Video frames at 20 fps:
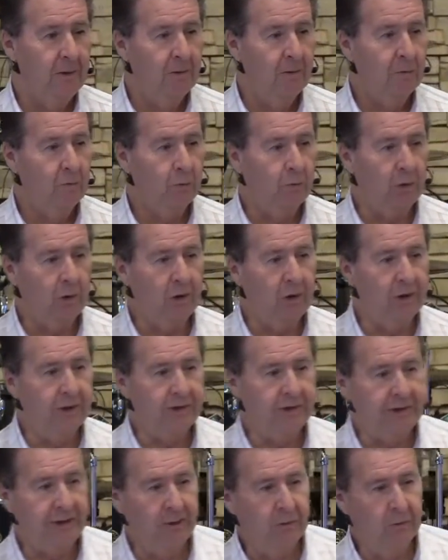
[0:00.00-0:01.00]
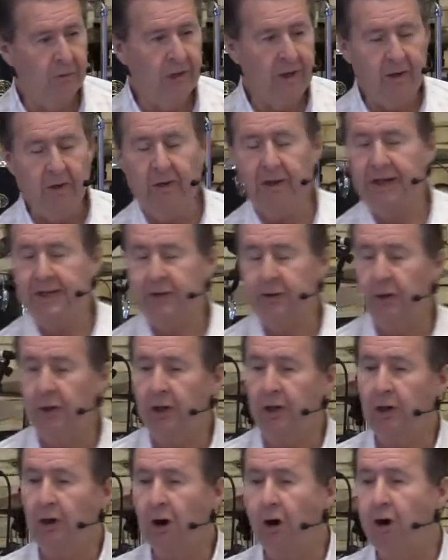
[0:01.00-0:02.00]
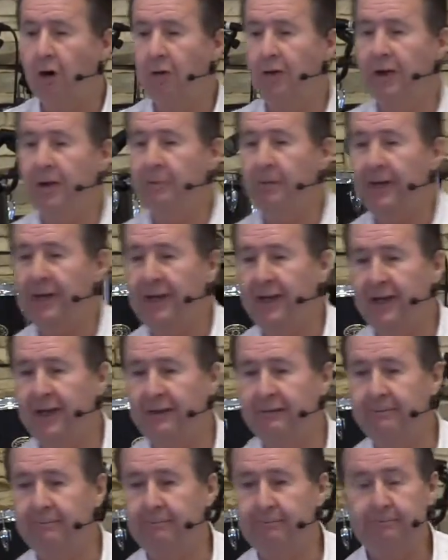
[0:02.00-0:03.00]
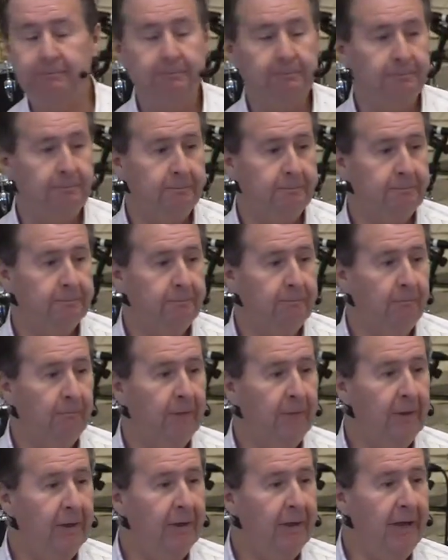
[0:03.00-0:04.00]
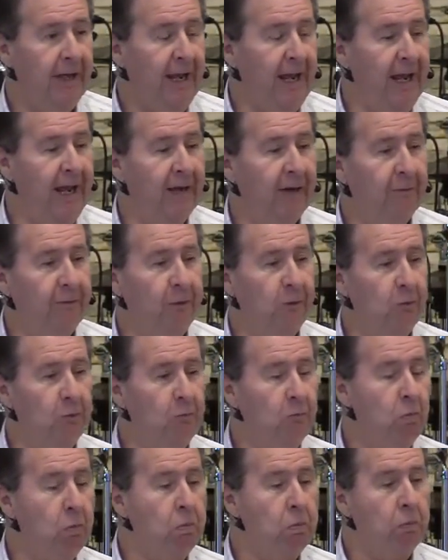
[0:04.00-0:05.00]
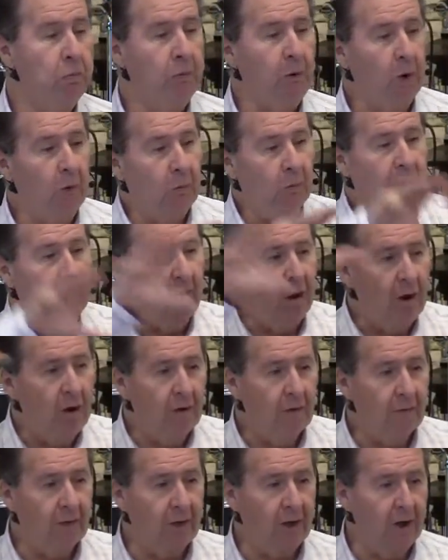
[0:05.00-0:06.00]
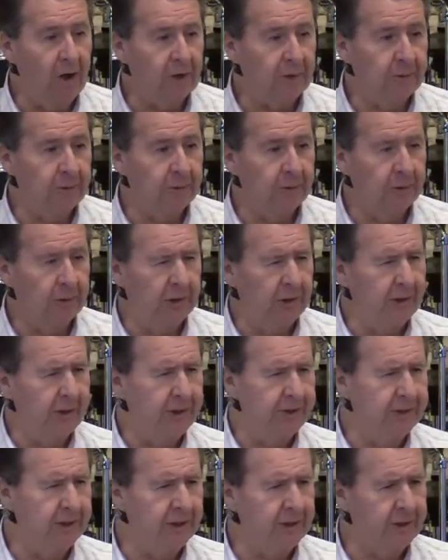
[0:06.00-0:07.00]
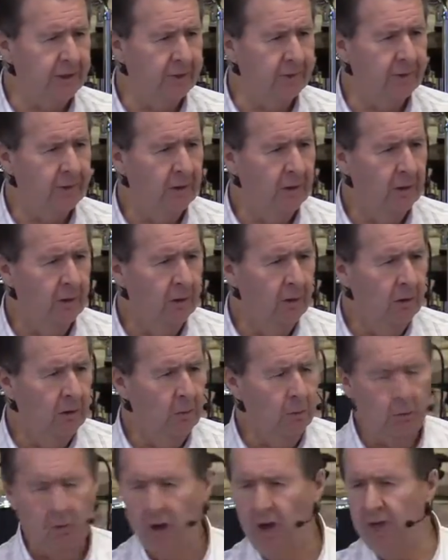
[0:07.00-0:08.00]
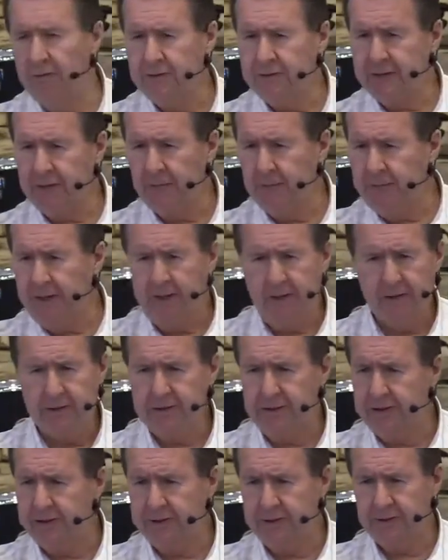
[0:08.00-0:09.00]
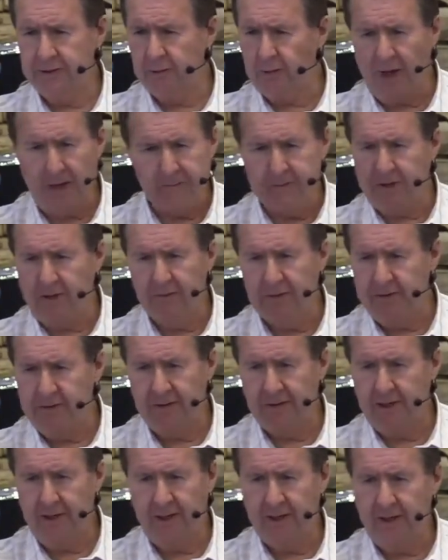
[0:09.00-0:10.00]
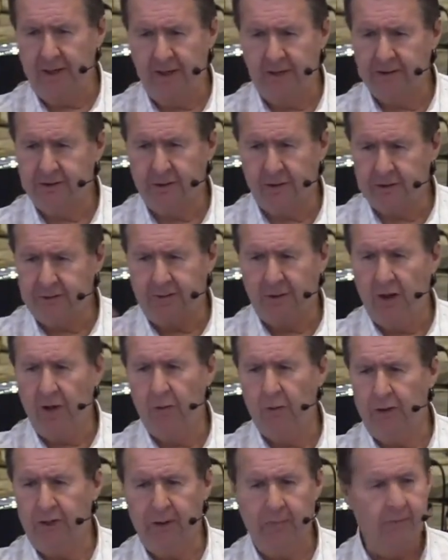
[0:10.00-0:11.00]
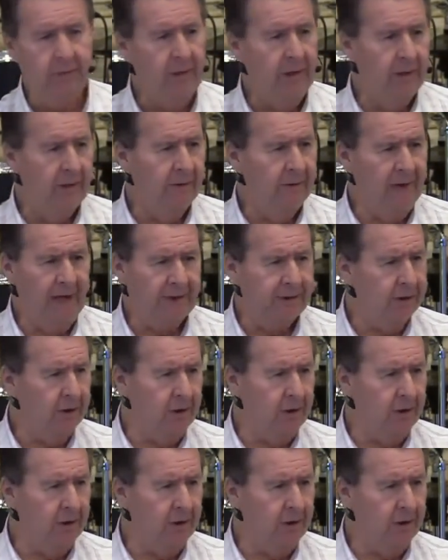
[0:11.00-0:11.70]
we're going to see later he's going to call them again. And if you don't read all of the Gospels, you get the sense of, well, all of a sudden Peter just drops everything and starts following him. That's an